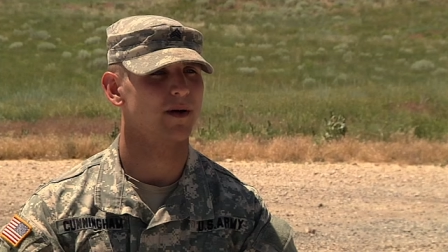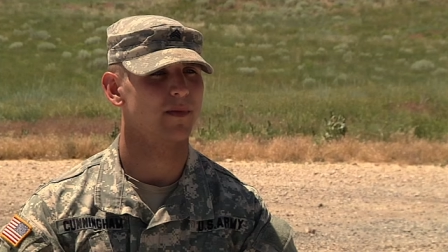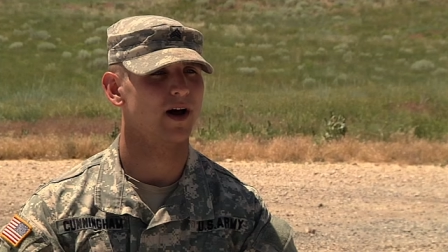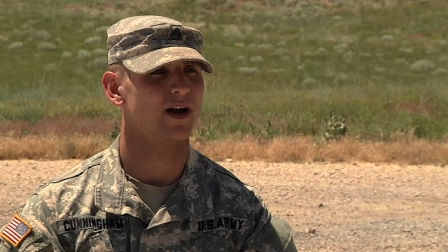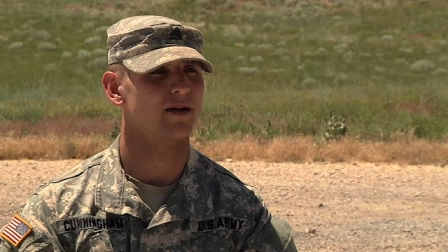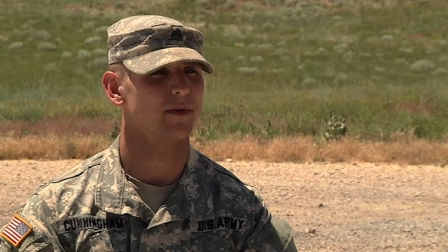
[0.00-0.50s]
my
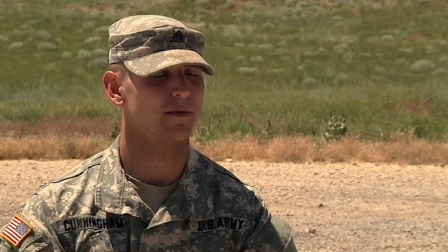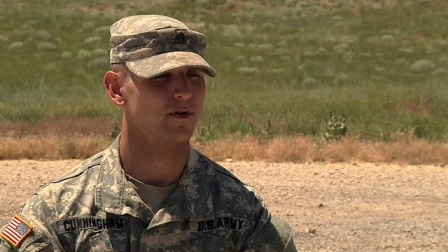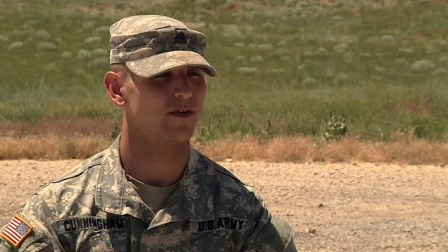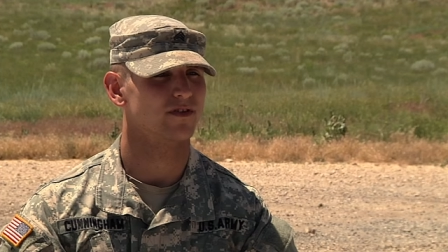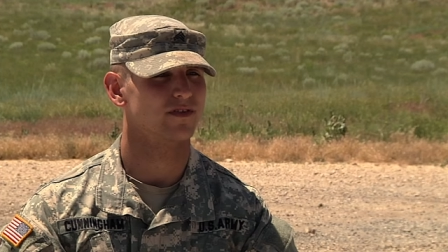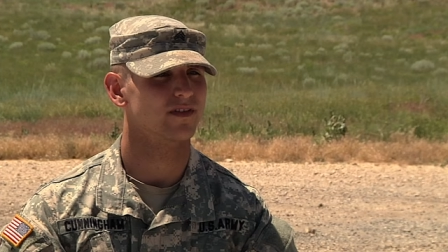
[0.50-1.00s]
body, my
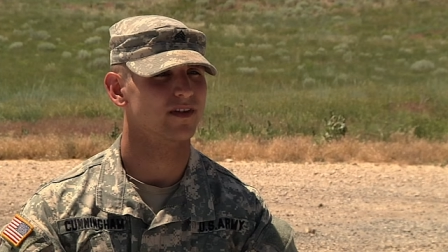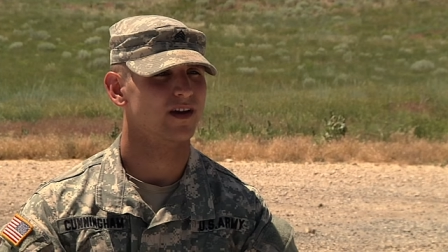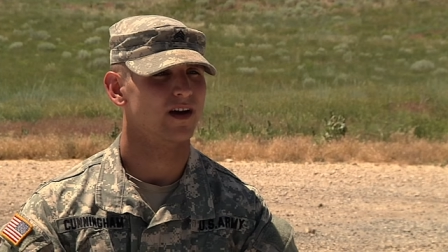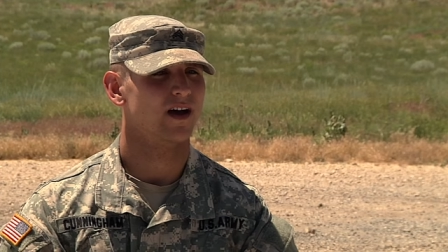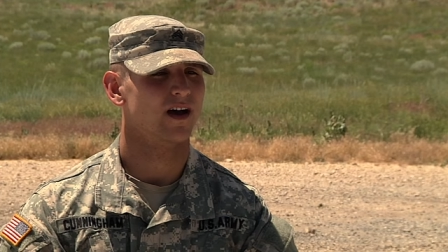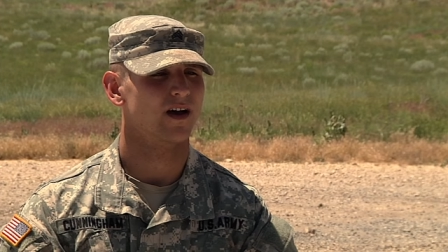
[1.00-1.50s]
person.
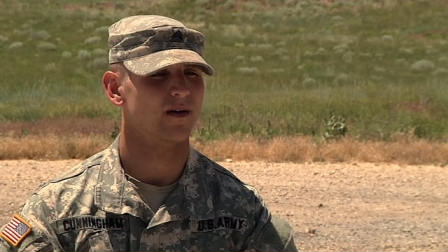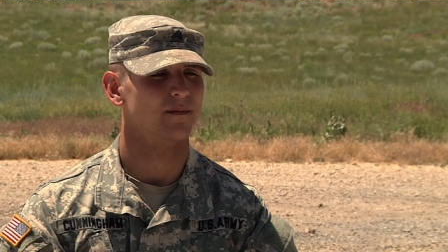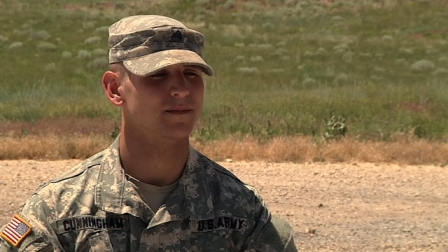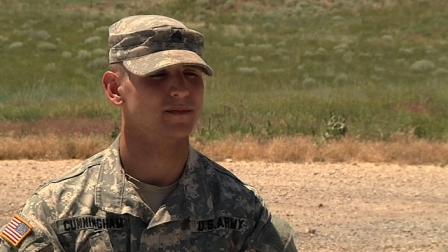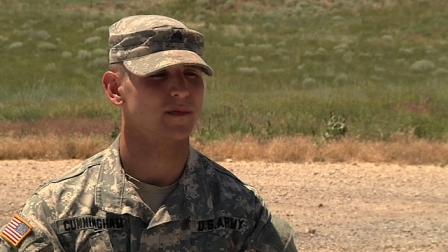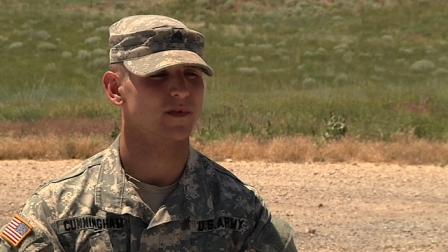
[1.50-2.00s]

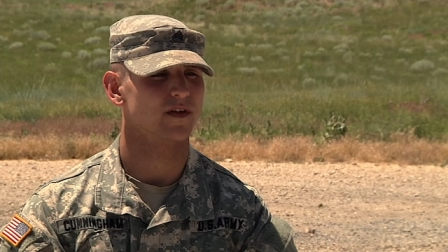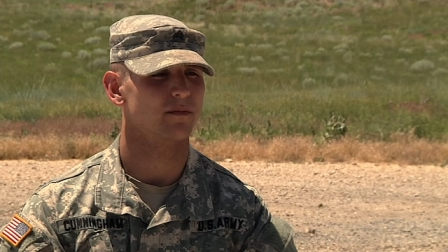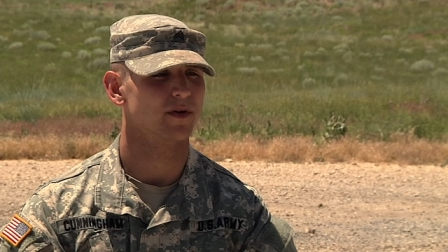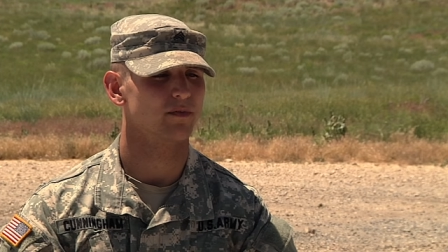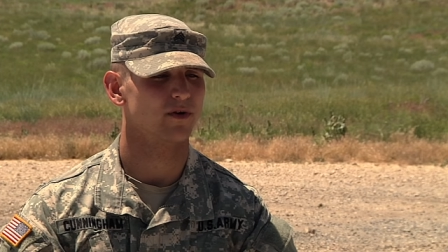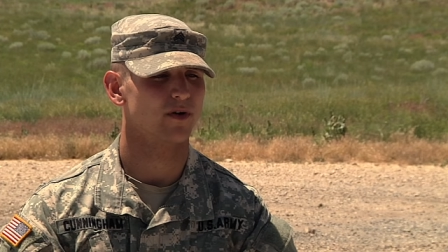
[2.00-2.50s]
Um, some
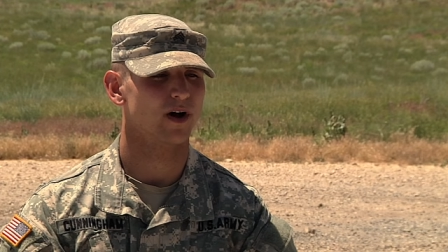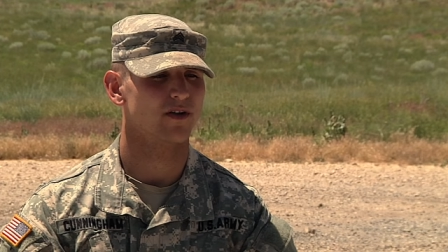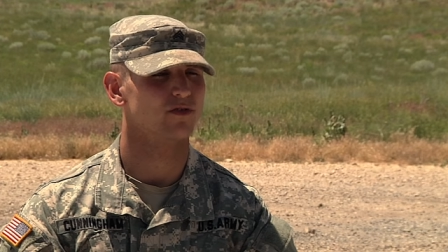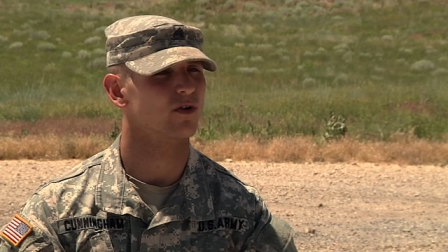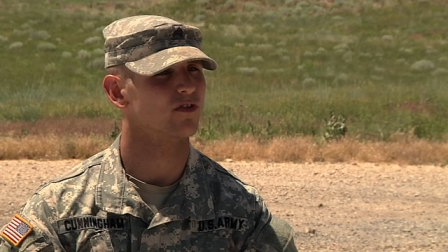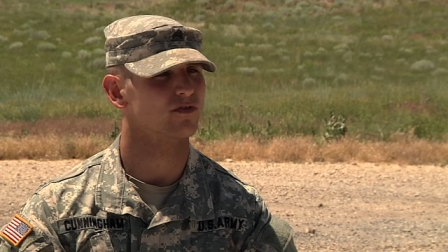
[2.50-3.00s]
people go out
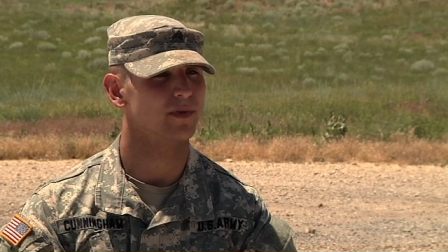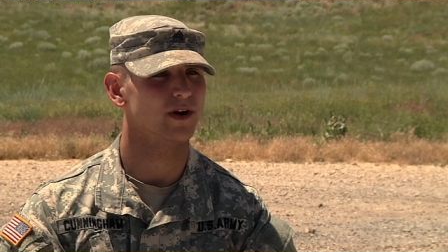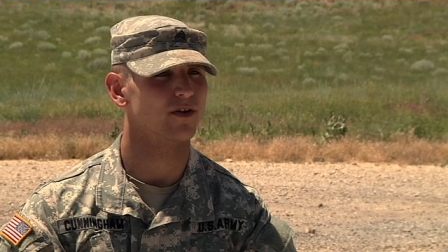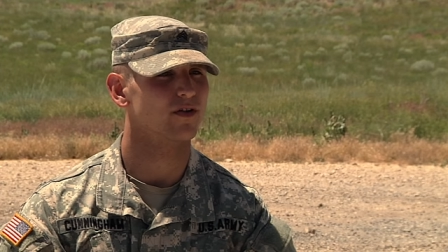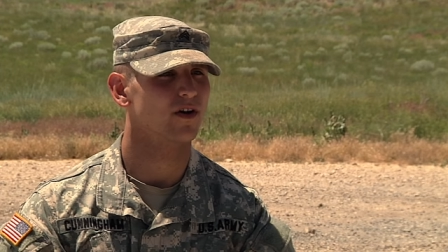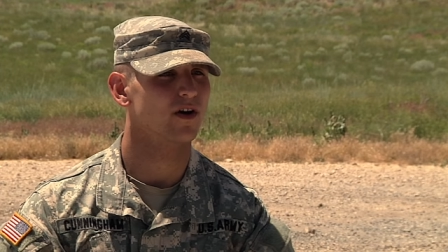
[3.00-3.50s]
and do ultra
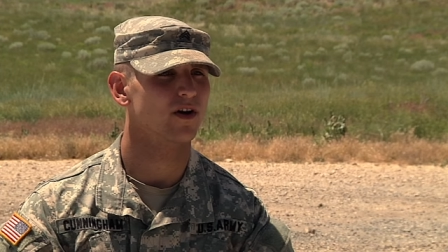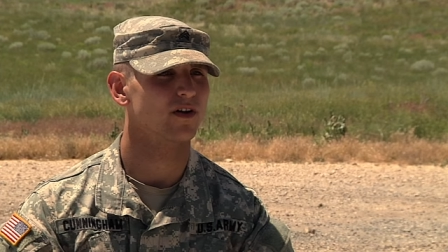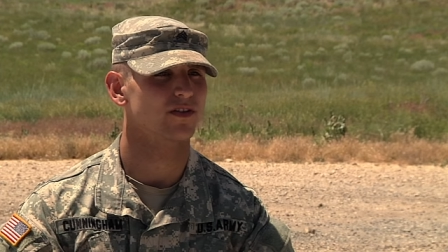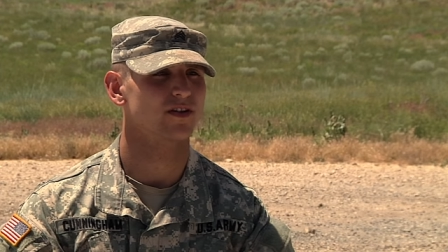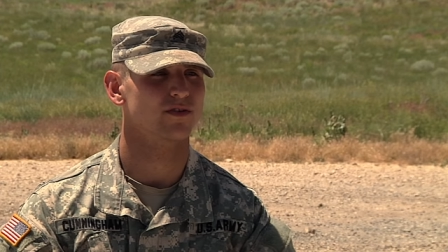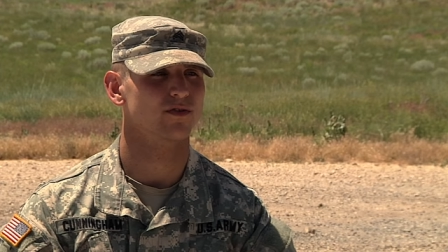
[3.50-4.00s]

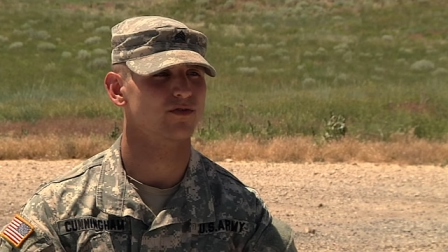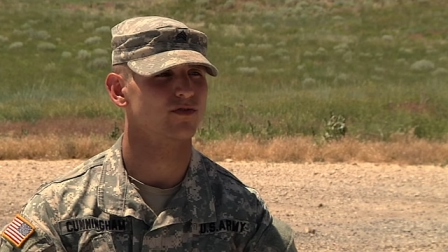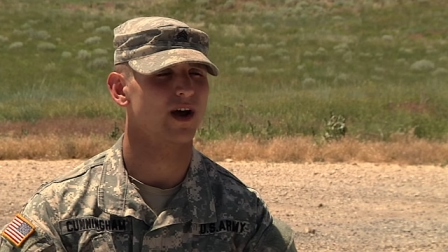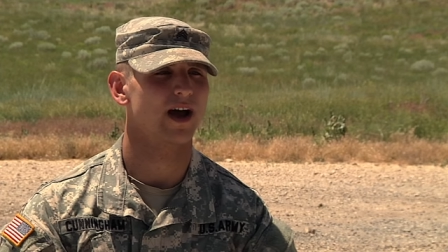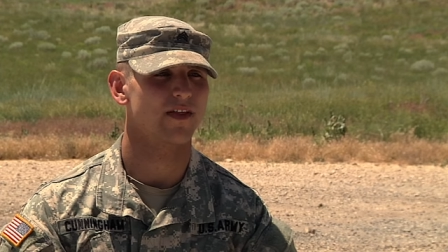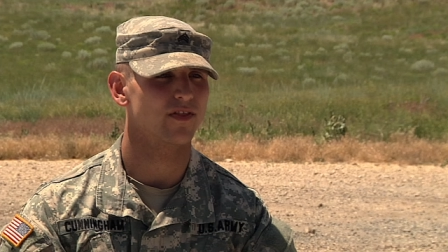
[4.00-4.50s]
marathons, they do
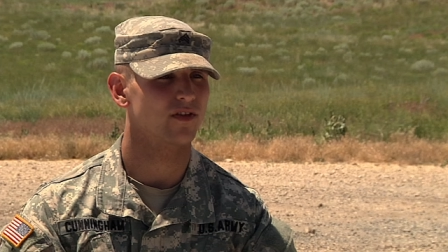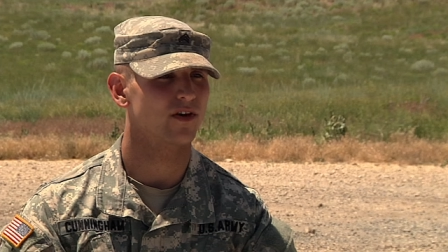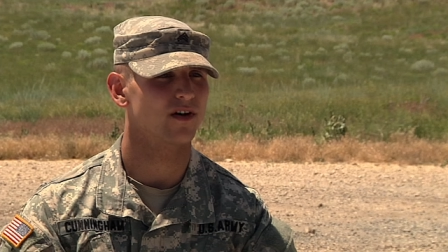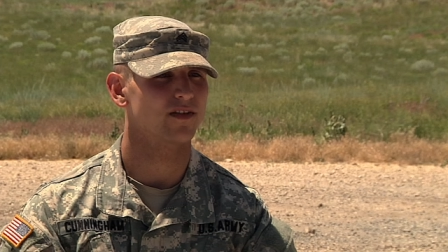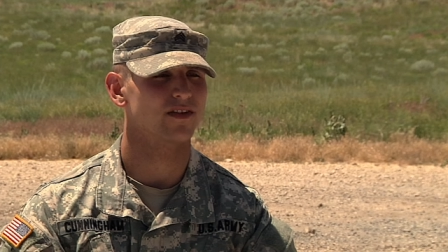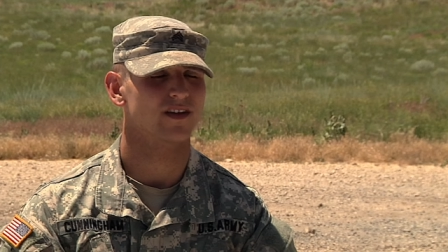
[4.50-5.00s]

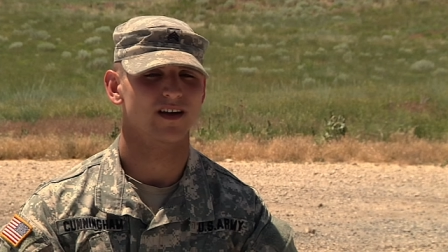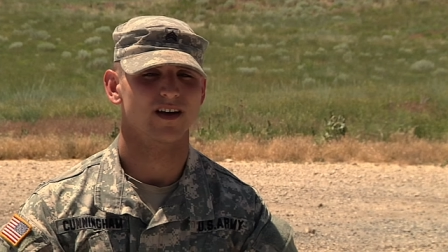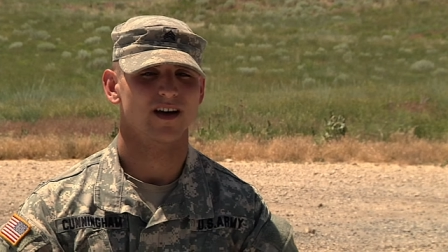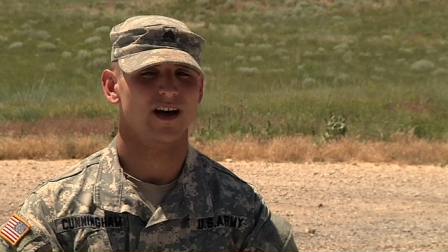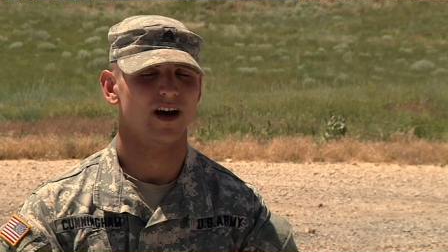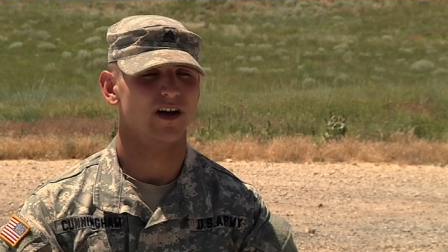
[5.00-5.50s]
triathlons. Mm-hmm.